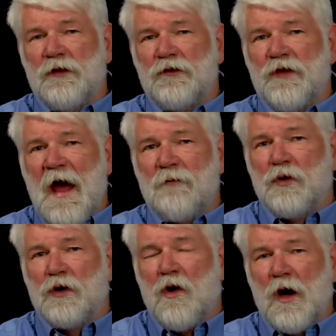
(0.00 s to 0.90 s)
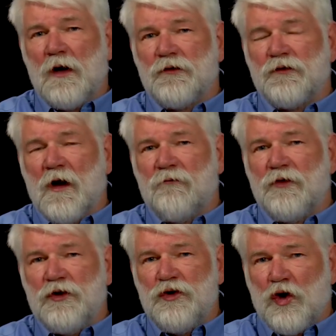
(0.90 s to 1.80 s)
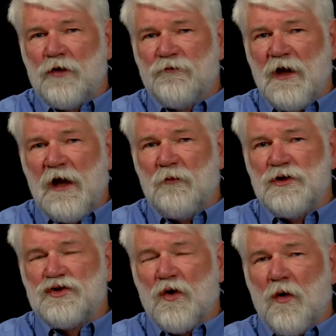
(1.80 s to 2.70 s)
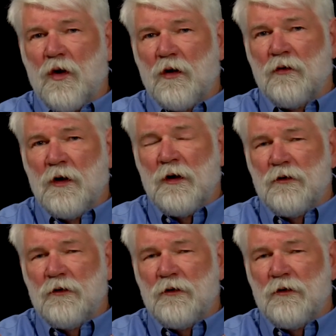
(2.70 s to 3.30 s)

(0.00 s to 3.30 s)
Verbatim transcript: Is that because of the nerve damage, or